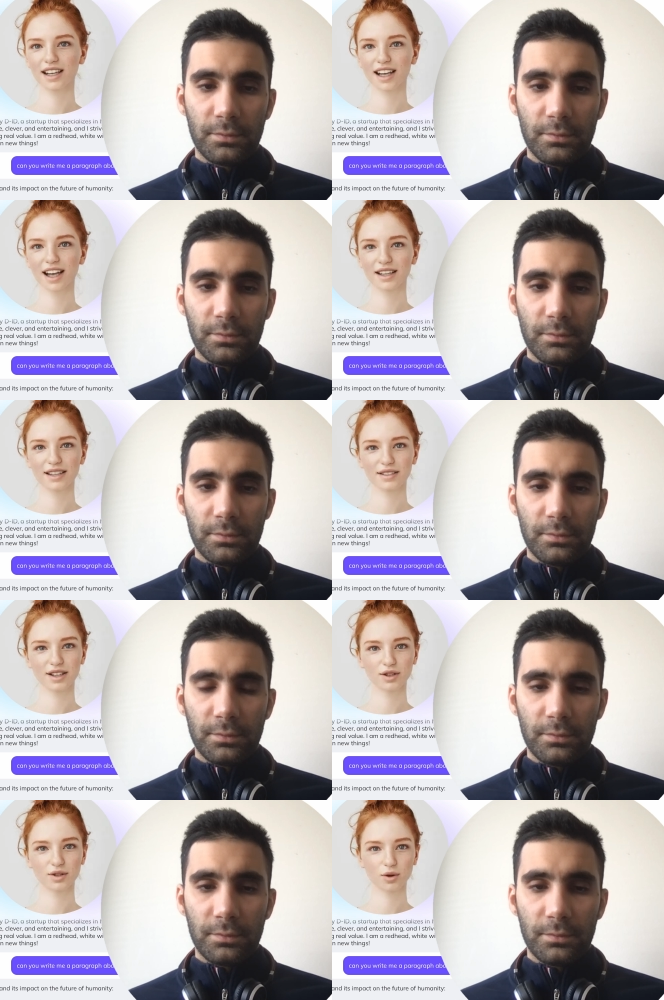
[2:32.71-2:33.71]
Speaker 1: AI
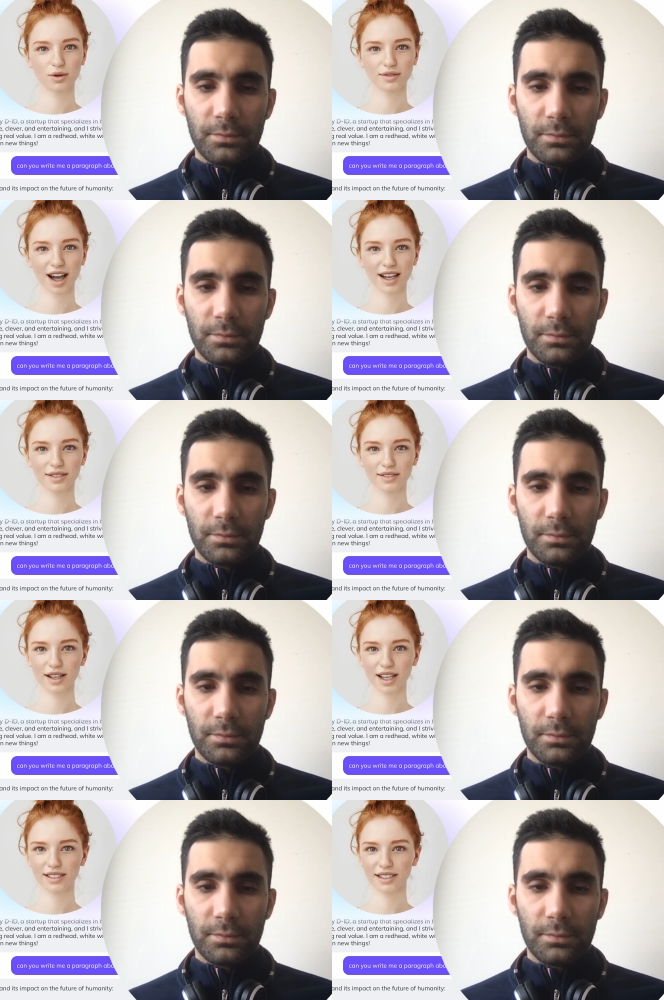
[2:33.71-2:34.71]
continues to advance,
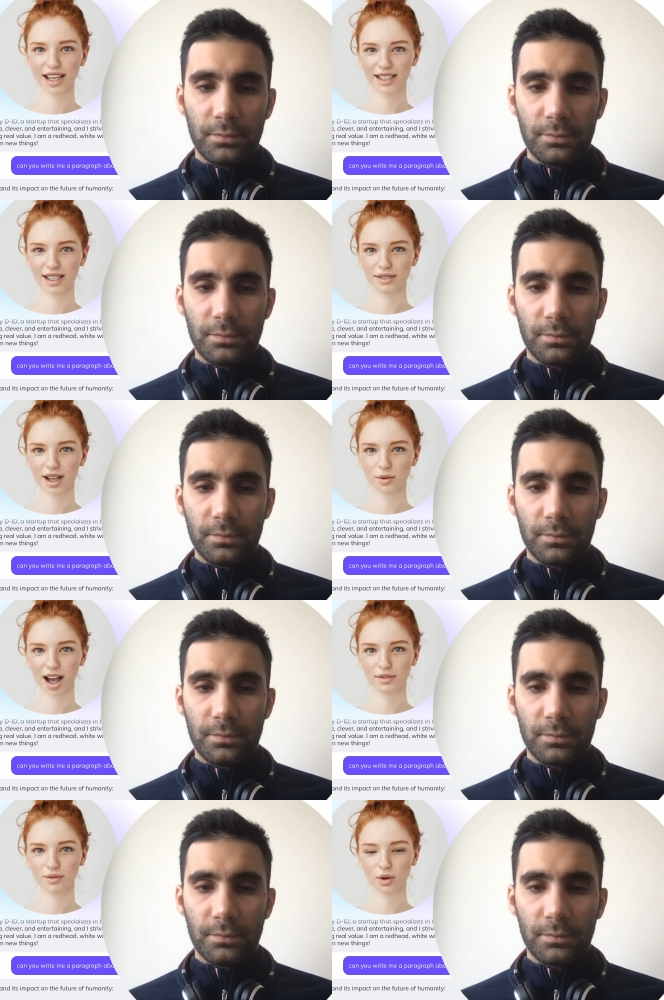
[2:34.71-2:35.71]
it is likely that it will
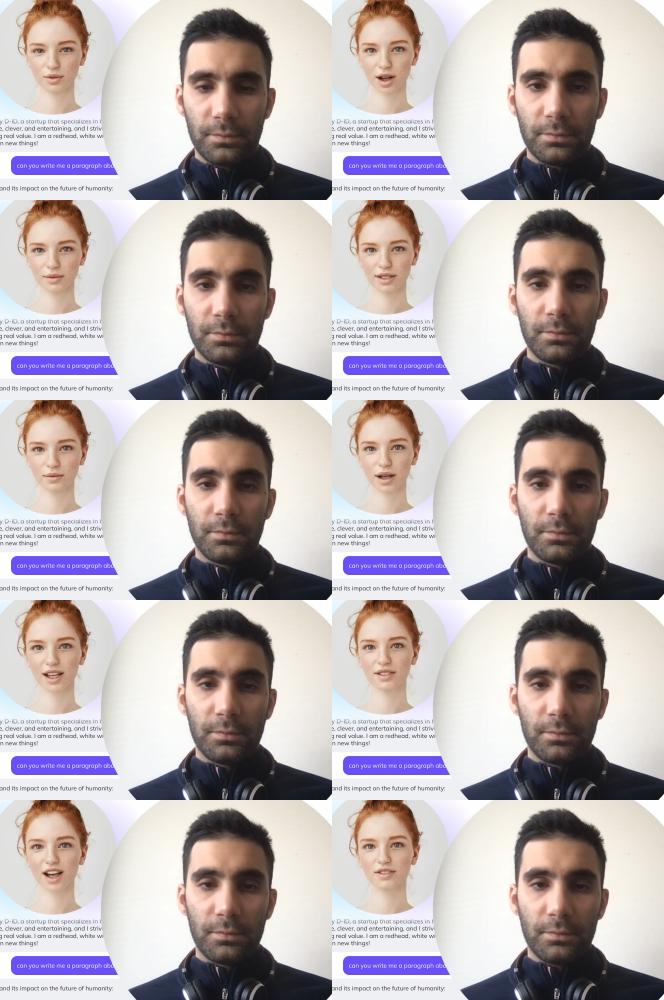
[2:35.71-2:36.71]
have a profound
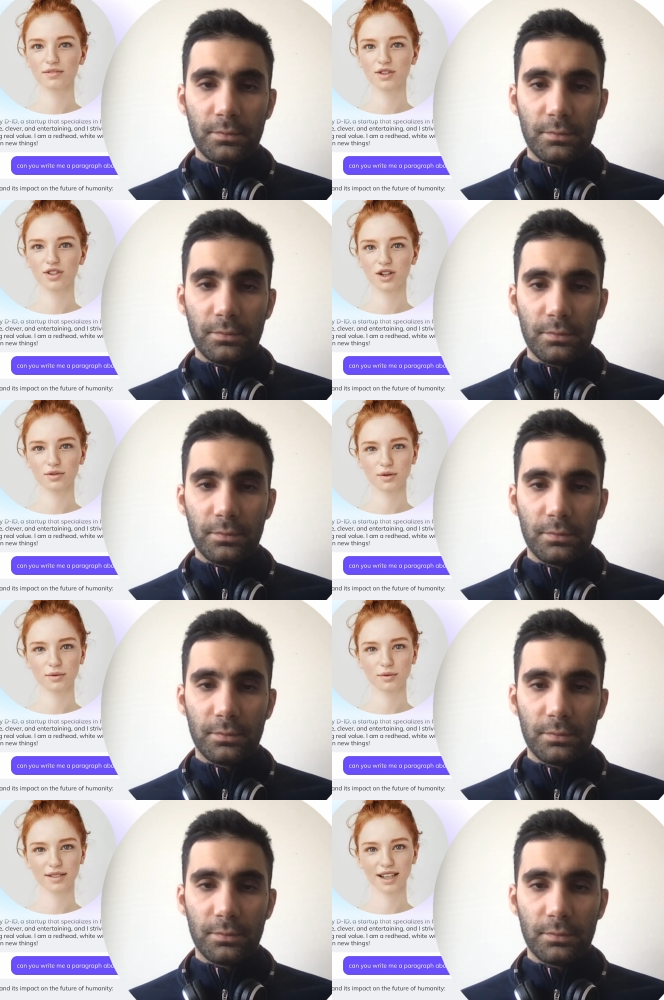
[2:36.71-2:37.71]
impact on the future of
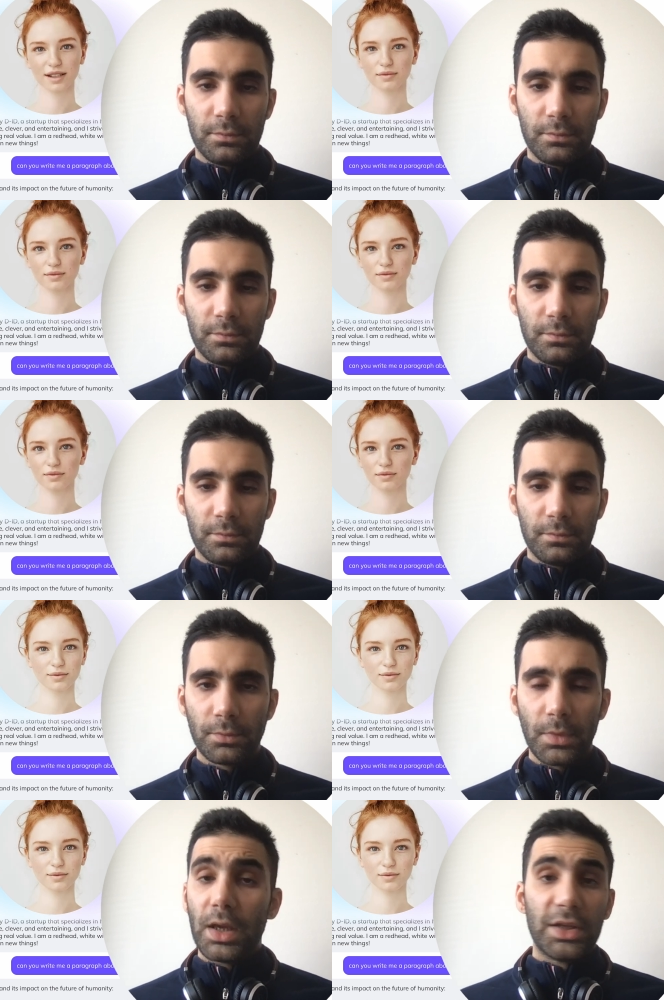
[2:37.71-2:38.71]
humanity.
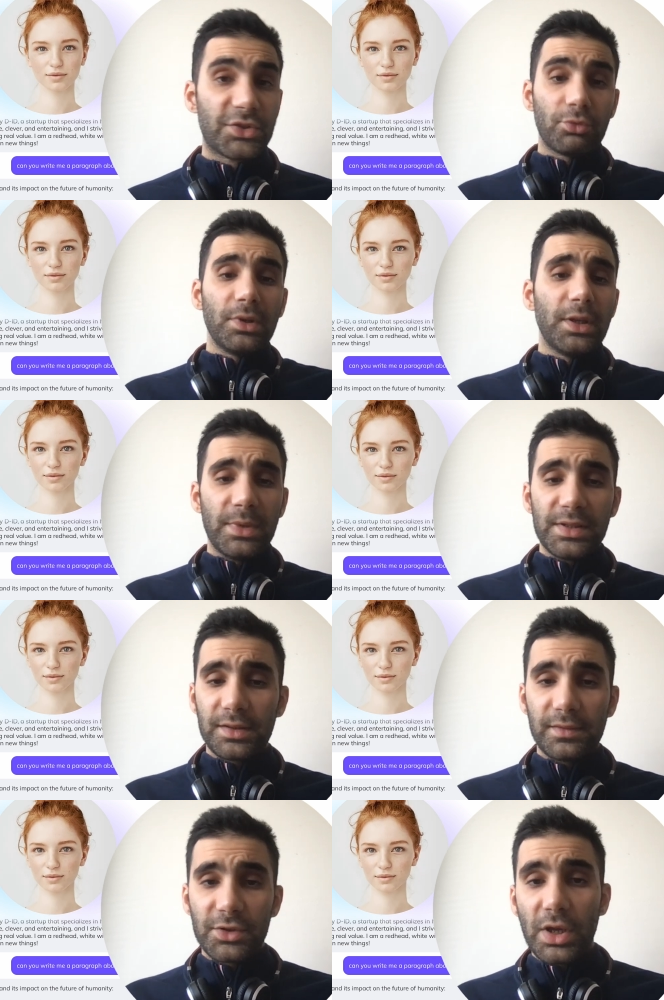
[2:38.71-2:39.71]
Speaker 2: It's really amazing
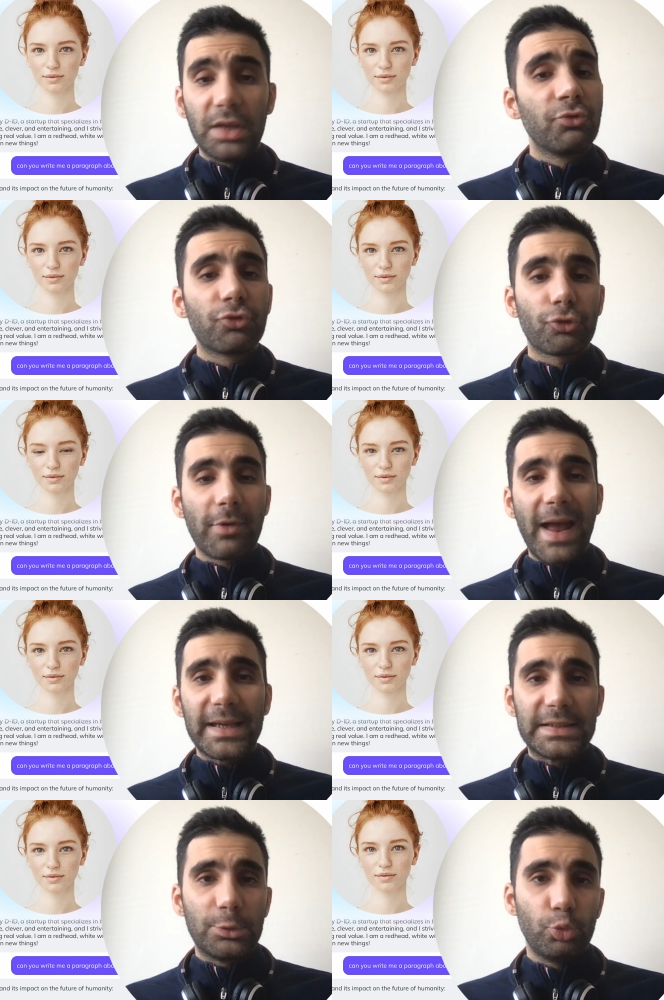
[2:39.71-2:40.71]
that you can
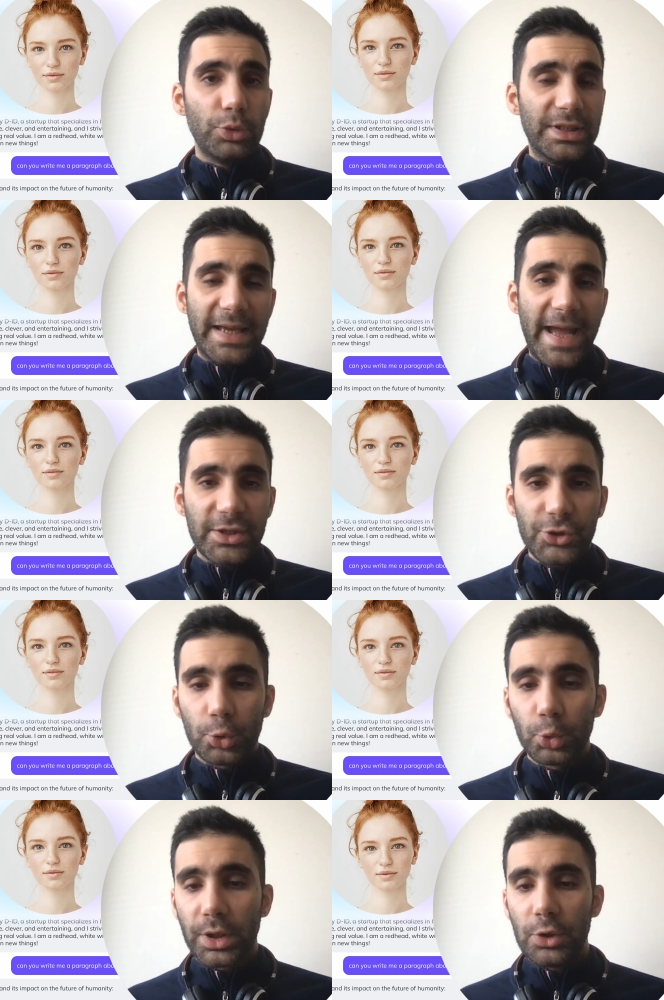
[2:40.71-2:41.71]
interact with the
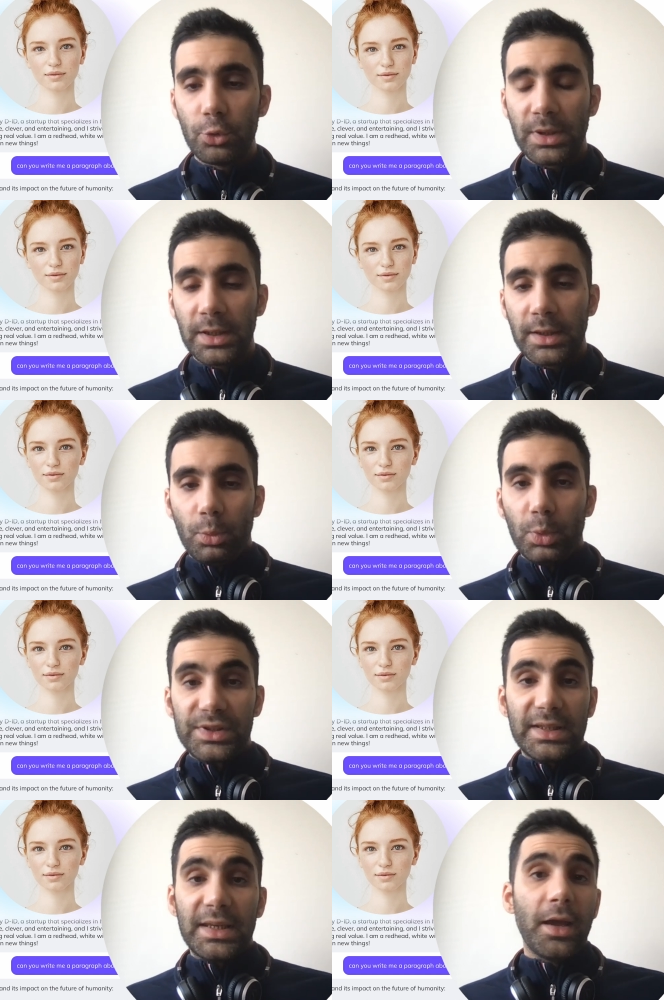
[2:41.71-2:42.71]
actual human
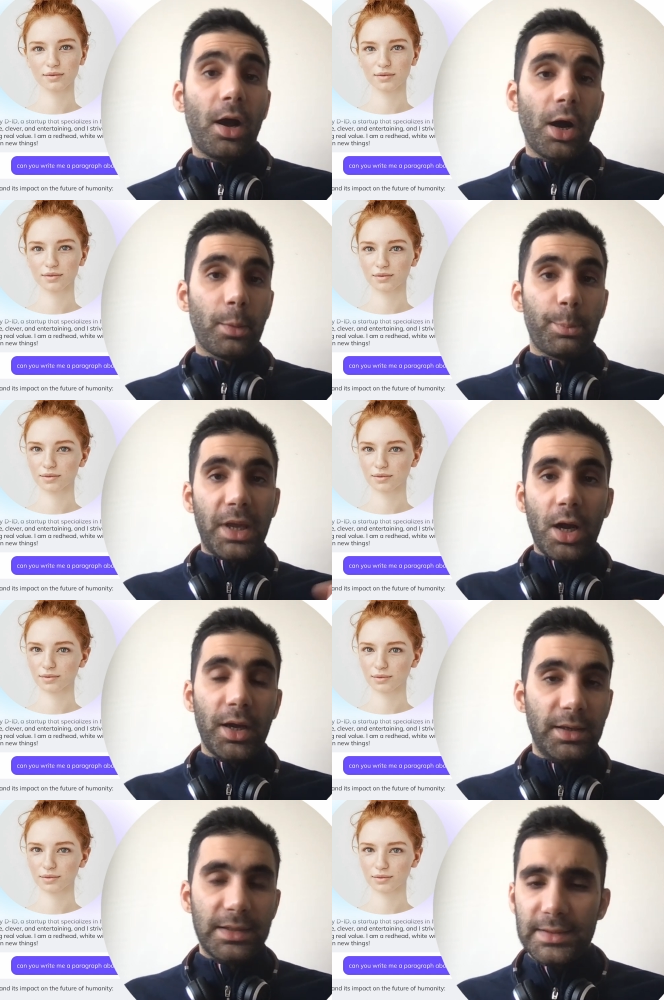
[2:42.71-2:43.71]
with an AI
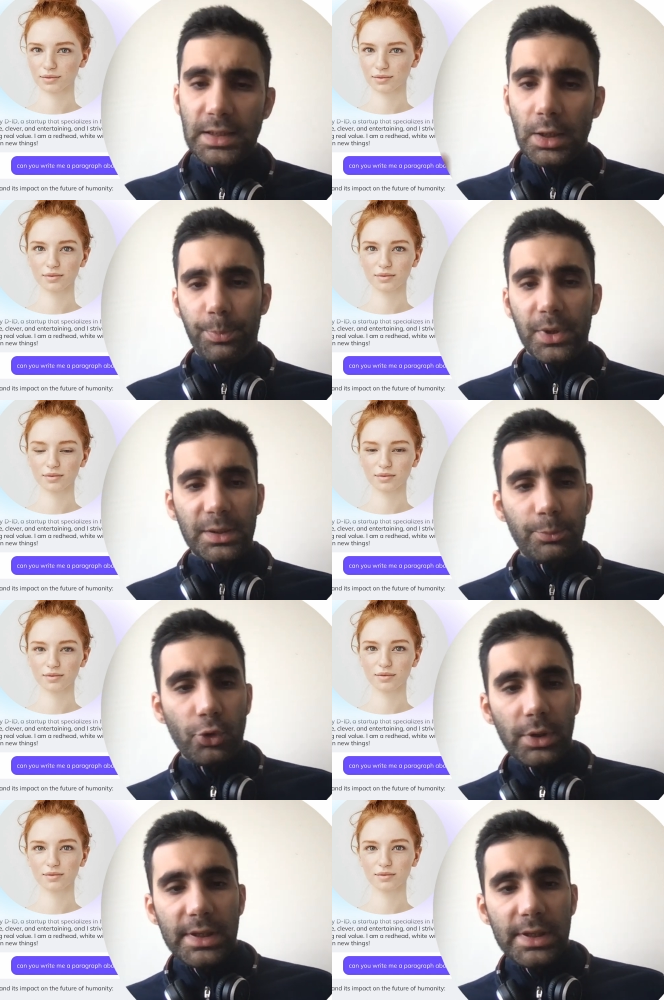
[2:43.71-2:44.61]
behind the scene. But the point